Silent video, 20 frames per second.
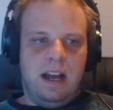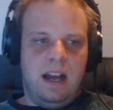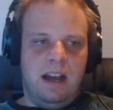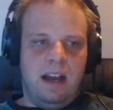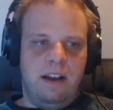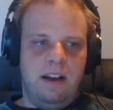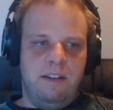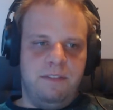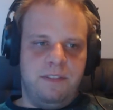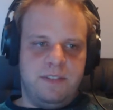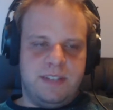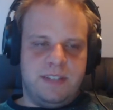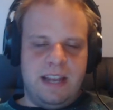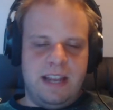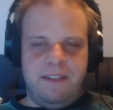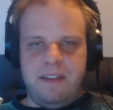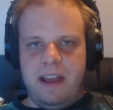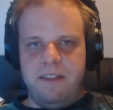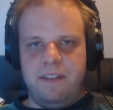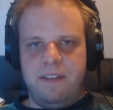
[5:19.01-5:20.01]
of
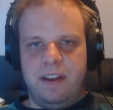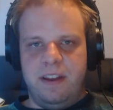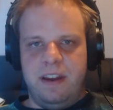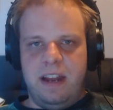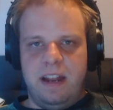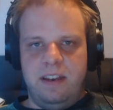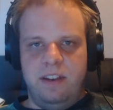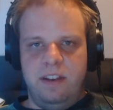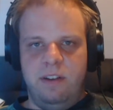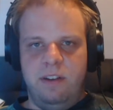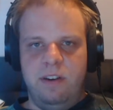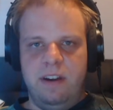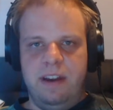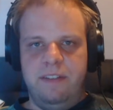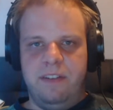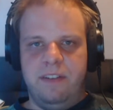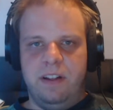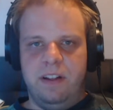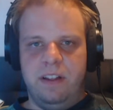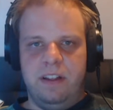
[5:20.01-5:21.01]
Safe Haven and Unity
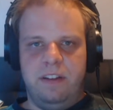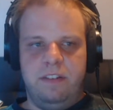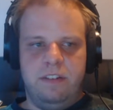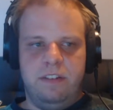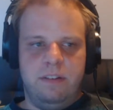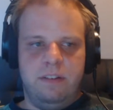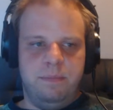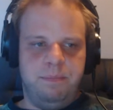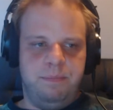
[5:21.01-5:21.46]
Village.